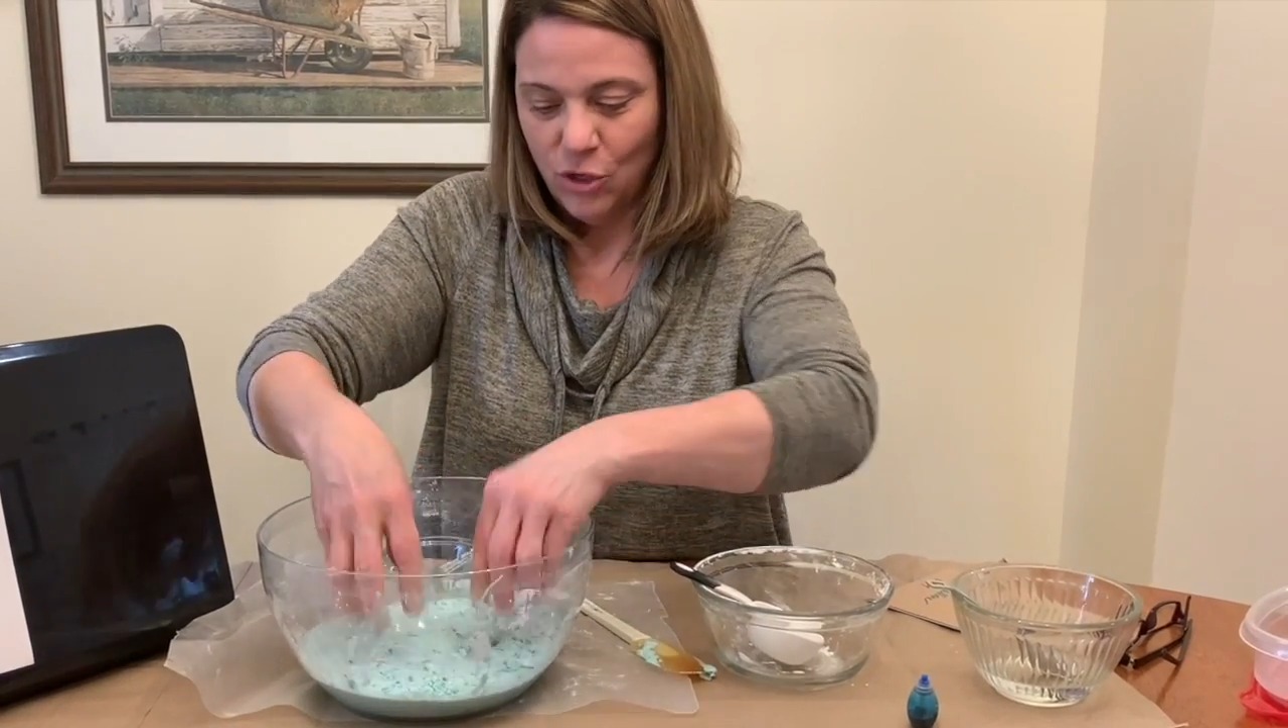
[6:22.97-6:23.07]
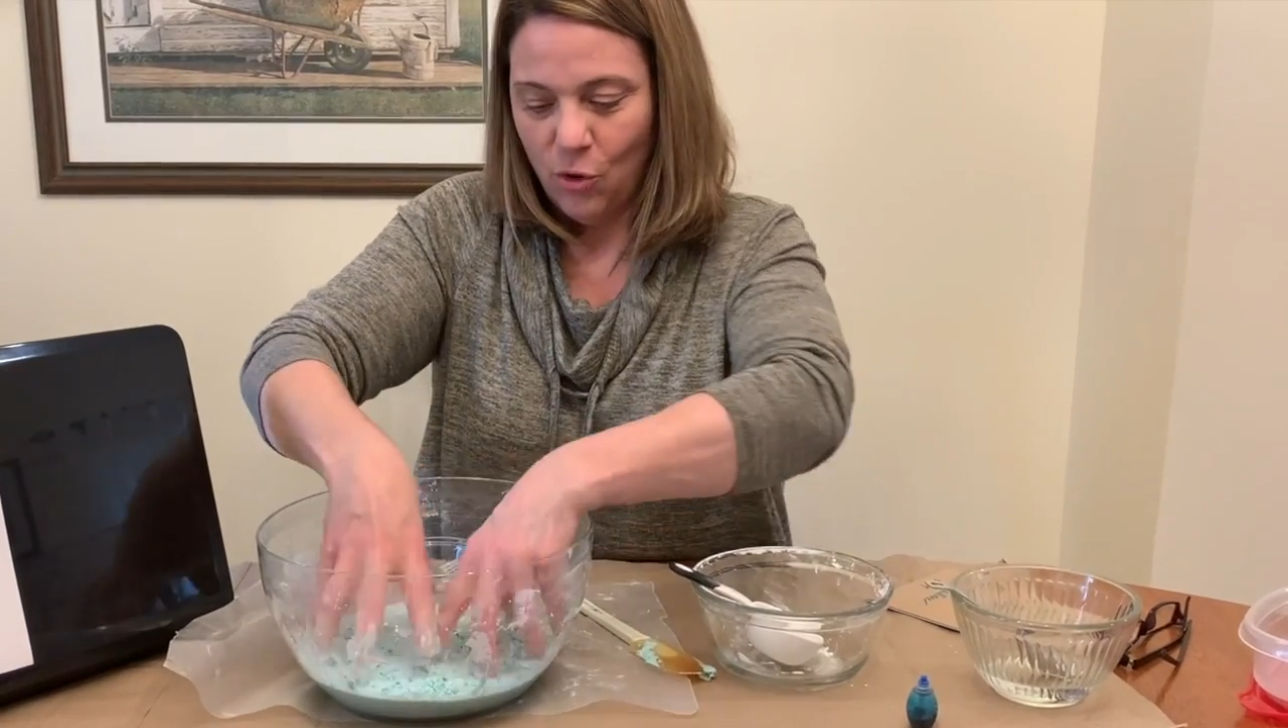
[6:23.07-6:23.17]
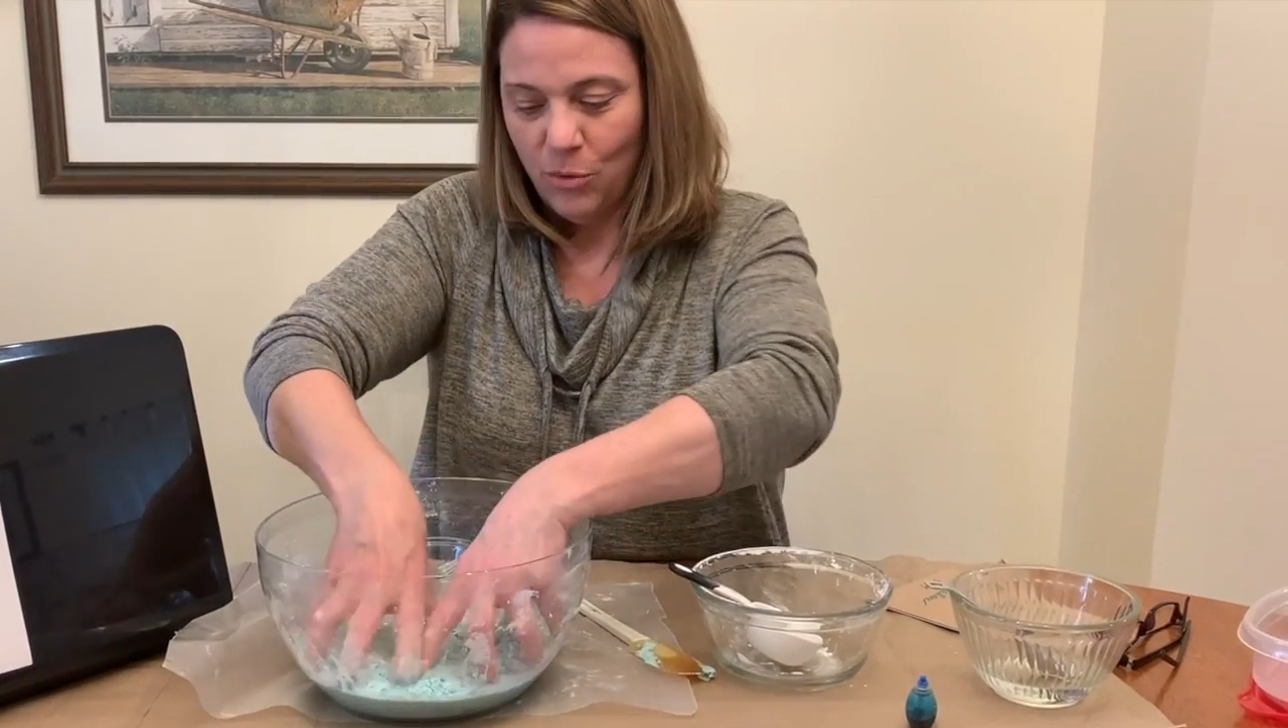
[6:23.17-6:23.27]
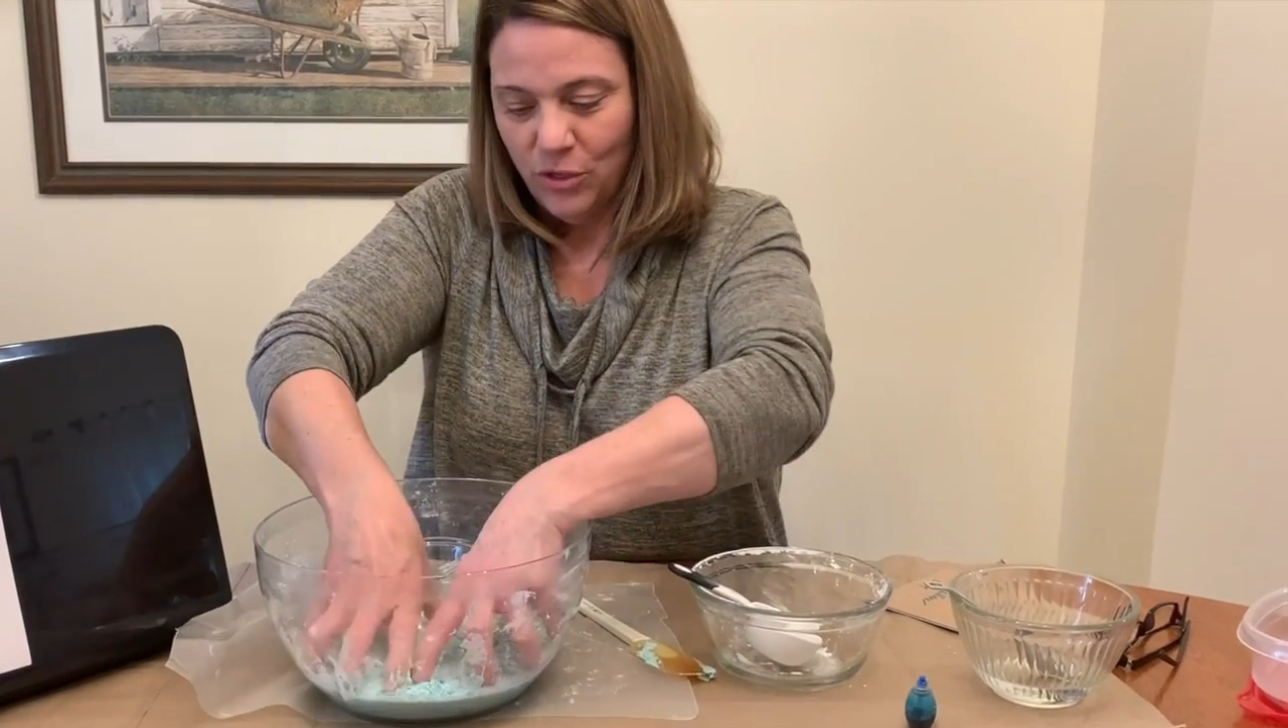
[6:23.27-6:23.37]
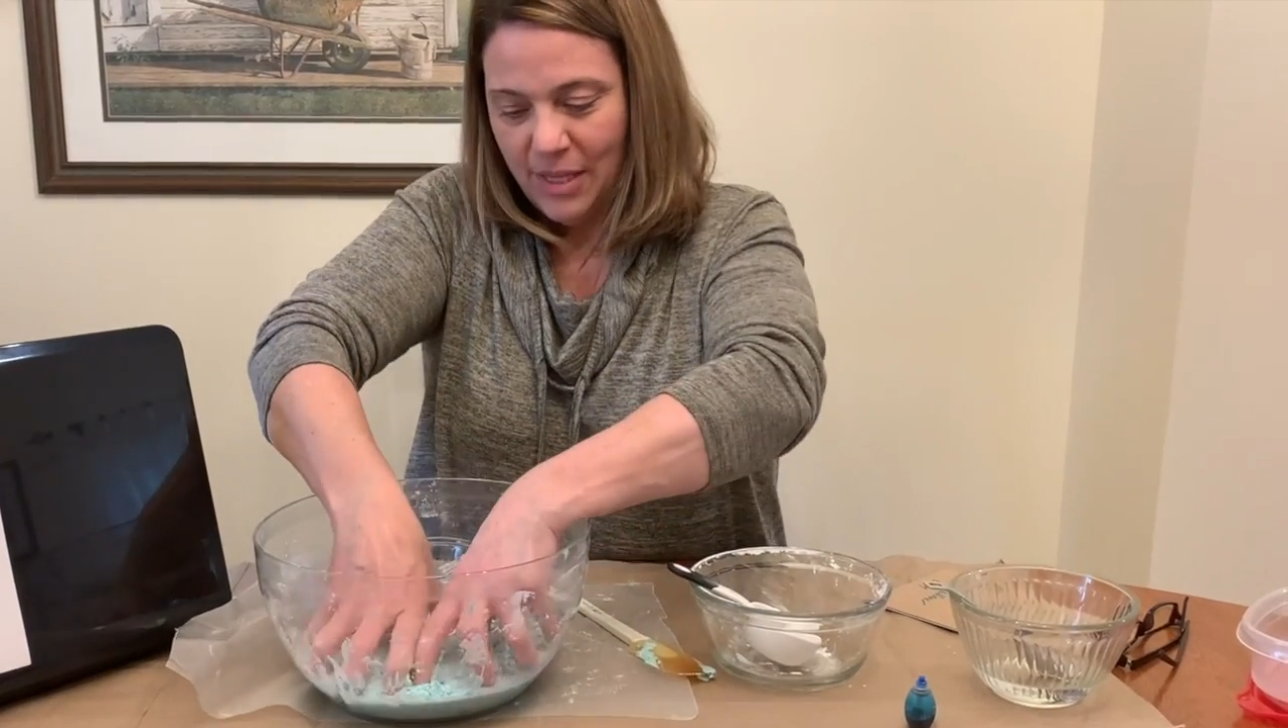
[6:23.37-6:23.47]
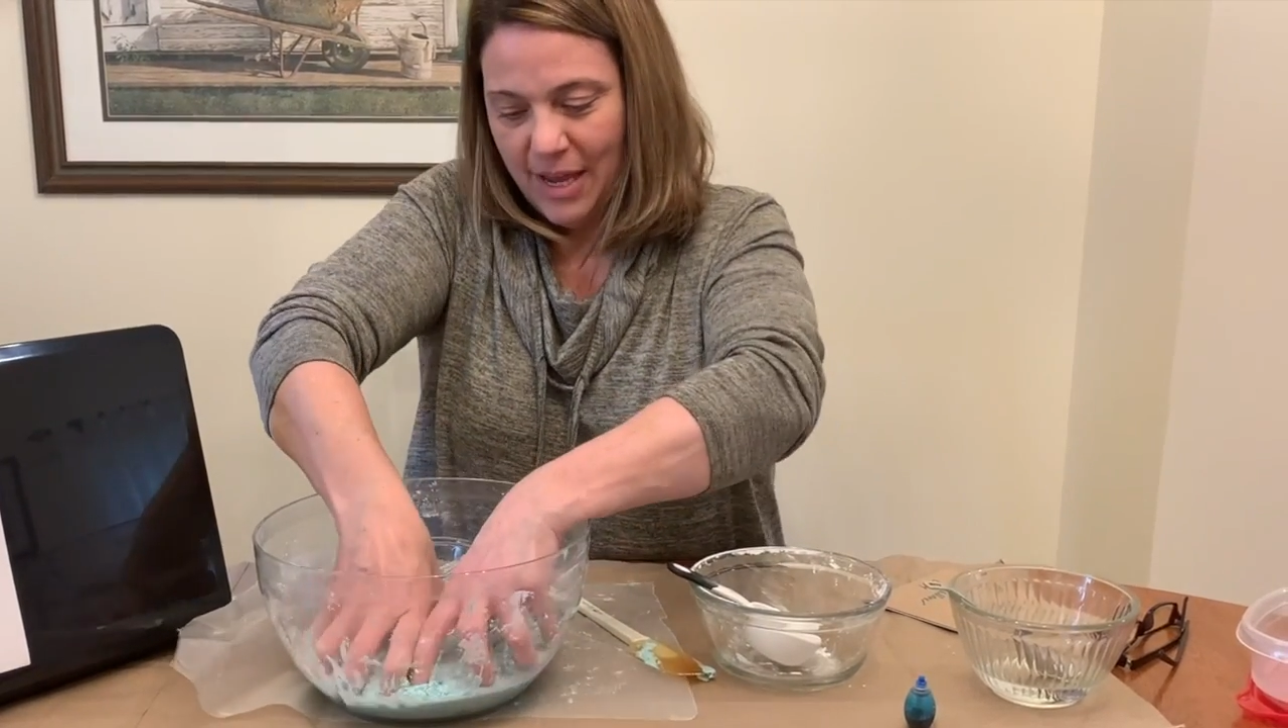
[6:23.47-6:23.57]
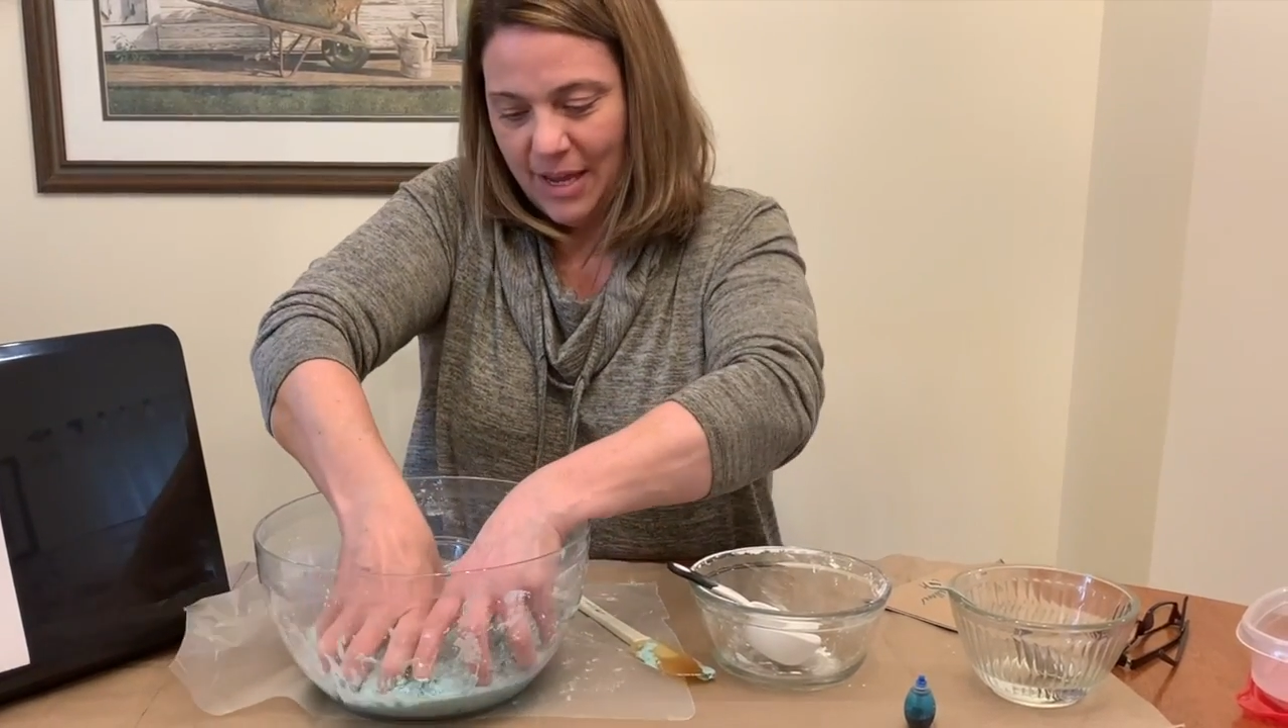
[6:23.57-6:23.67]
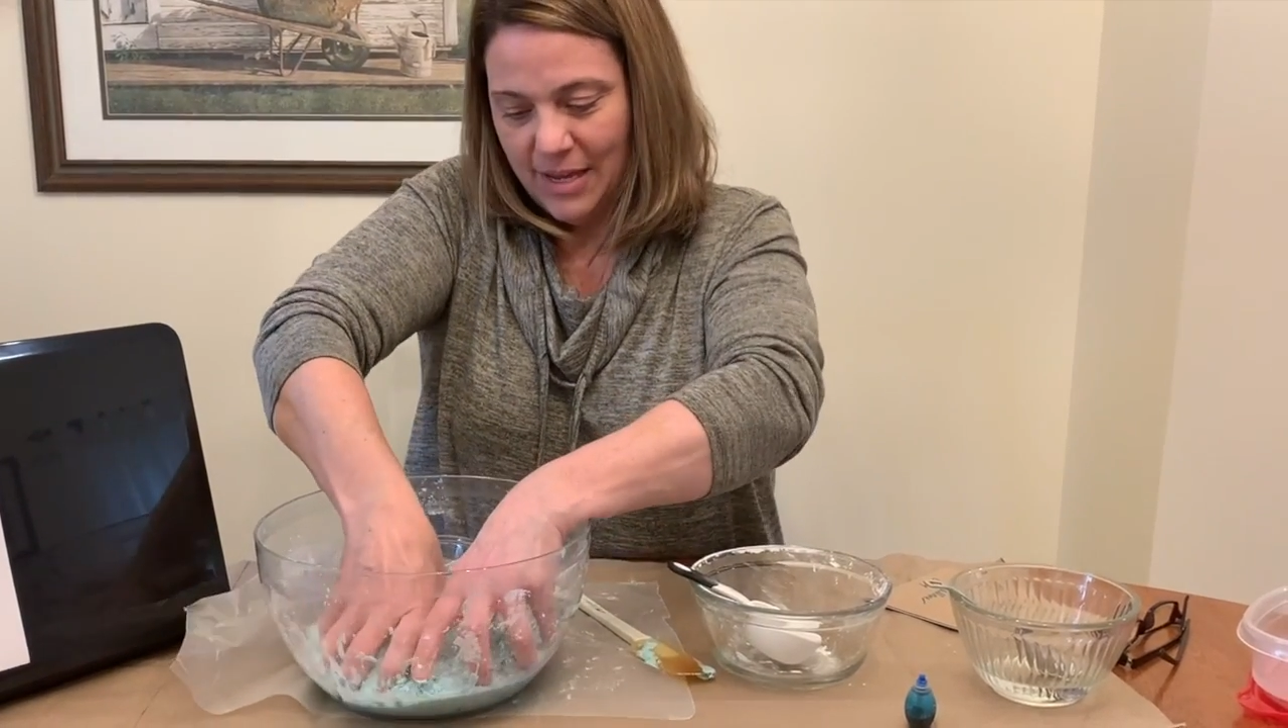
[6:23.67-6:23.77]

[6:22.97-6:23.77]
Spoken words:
almost like